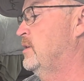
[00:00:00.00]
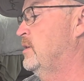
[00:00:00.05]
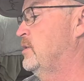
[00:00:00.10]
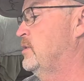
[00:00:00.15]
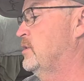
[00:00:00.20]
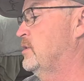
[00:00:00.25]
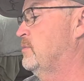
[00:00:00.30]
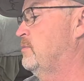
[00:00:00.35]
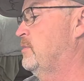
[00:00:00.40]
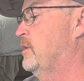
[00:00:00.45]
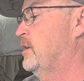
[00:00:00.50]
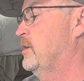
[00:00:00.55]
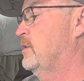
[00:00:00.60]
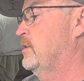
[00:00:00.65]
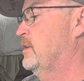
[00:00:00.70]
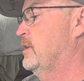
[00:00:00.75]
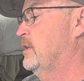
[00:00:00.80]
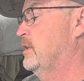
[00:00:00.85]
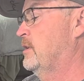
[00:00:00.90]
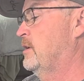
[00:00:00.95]
It's just
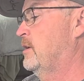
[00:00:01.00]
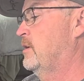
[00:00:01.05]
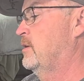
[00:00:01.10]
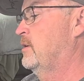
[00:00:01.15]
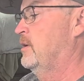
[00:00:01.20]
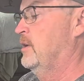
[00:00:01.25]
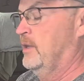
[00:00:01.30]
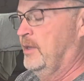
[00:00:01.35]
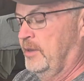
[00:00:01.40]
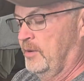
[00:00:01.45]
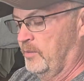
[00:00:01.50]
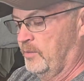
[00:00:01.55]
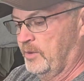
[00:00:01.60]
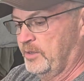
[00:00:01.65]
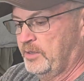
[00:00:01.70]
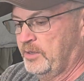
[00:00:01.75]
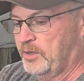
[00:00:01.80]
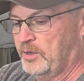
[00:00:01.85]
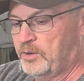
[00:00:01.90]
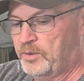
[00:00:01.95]
barely in there.
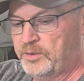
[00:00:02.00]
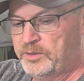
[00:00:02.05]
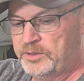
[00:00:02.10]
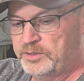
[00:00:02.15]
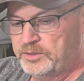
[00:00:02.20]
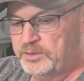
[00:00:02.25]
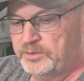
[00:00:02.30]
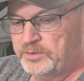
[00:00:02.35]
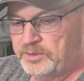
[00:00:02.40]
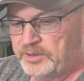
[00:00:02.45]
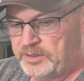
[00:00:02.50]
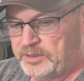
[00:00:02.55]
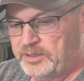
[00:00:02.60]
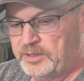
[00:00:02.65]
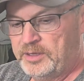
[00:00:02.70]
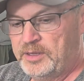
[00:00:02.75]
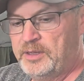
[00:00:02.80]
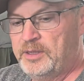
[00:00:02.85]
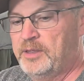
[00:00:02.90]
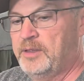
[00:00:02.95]
When you go to do
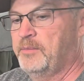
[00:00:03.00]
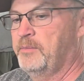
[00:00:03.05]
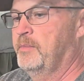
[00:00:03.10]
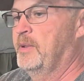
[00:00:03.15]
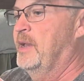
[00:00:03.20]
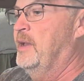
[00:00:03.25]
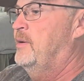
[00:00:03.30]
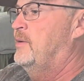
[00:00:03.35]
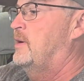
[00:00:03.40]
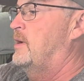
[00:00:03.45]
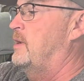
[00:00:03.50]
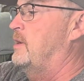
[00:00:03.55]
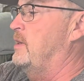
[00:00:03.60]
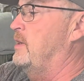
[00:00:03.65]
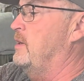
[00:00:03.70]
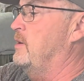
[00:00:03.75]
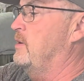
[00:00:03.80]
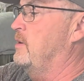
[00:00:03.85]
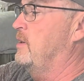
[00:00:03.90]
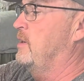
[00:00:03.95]
the battery out
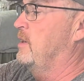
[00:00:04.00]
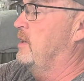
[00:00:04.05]
of here,